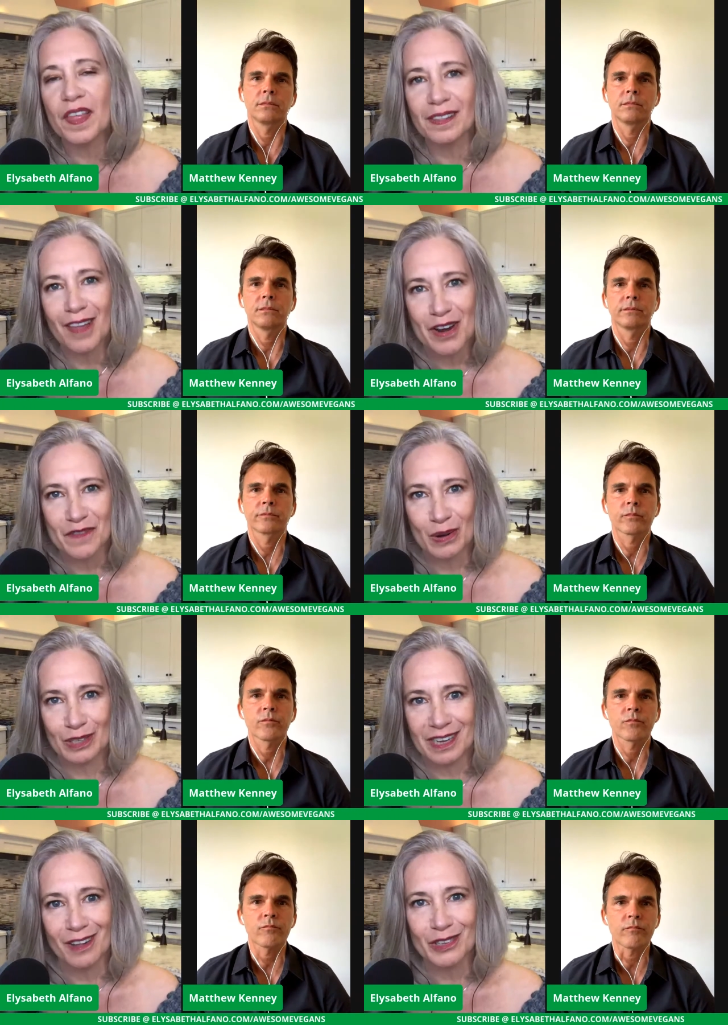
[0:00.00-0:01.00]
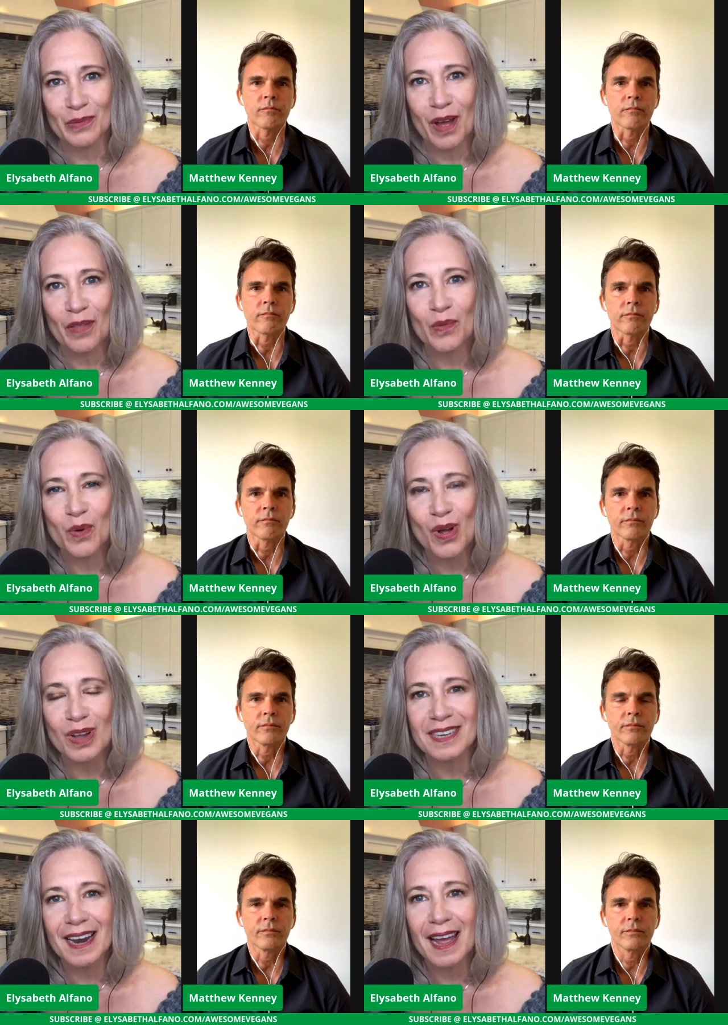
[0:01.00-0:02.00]
Speaker 1: a lot of hotels around the
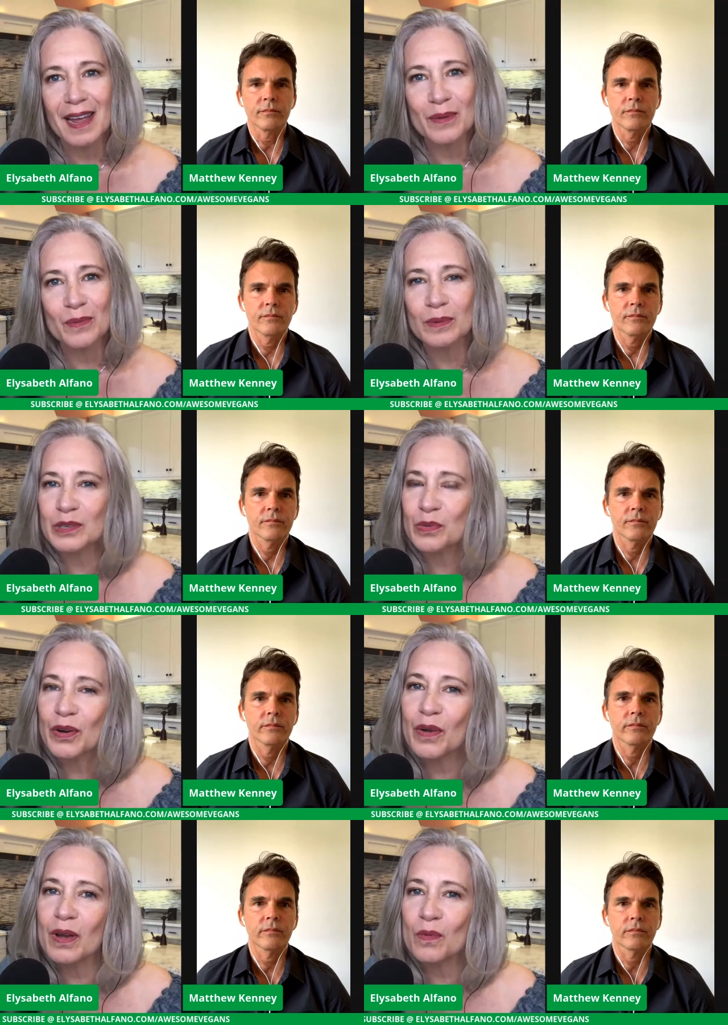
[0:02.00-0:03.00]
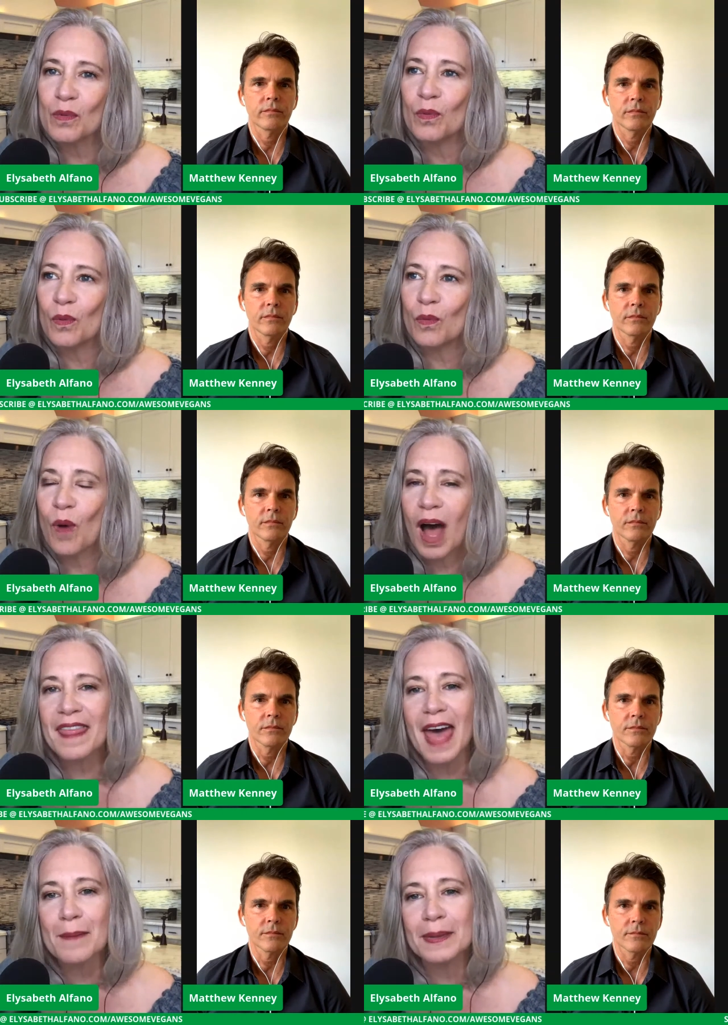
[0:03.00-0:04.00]
world. And I was wondering why
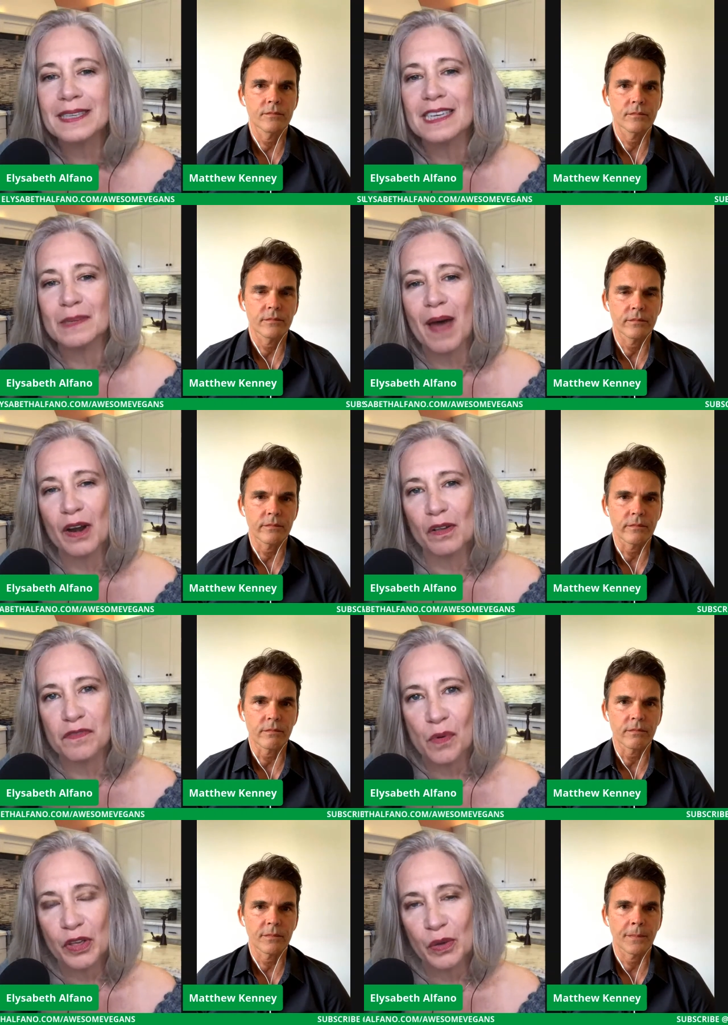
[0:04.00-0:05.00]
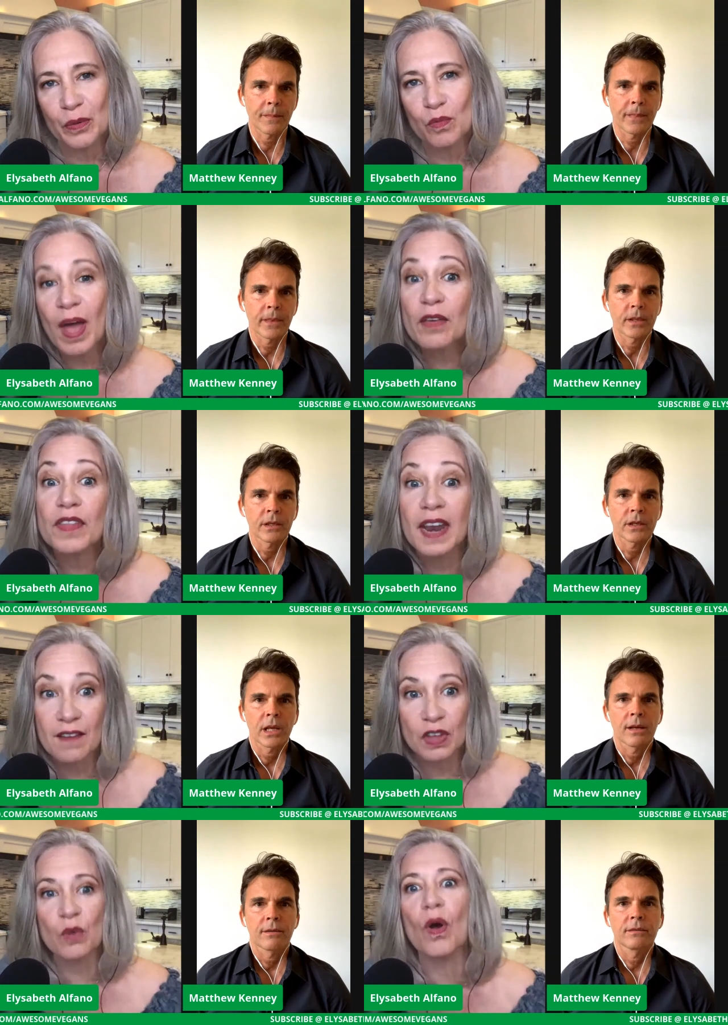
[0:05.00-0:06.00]
that business model for you rather than
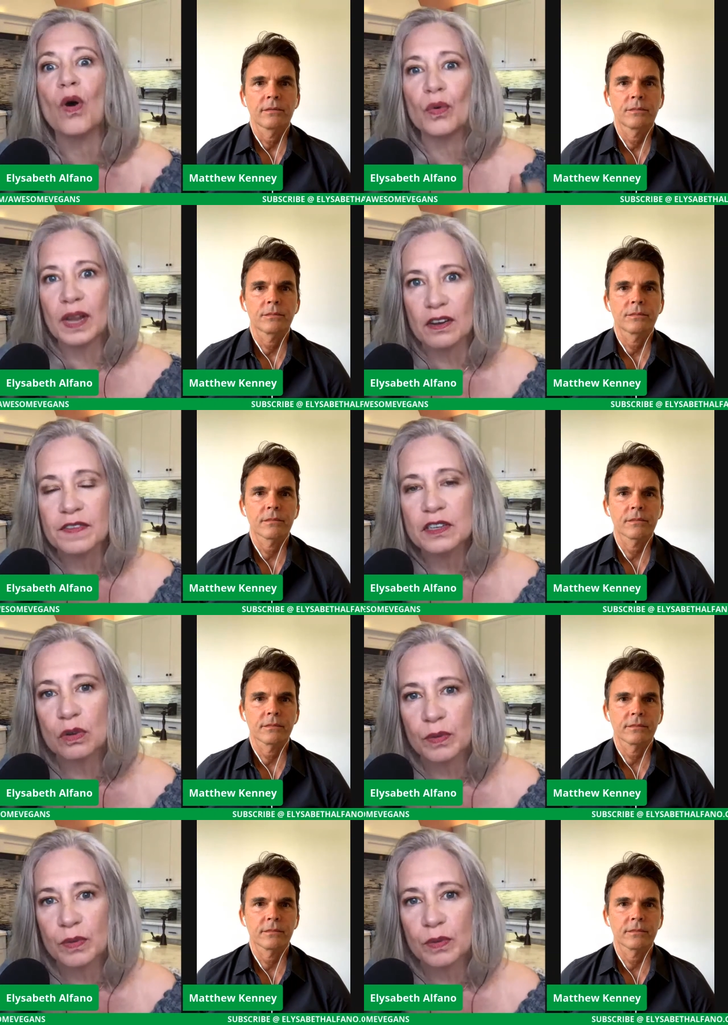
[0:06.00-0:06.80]
having your own individual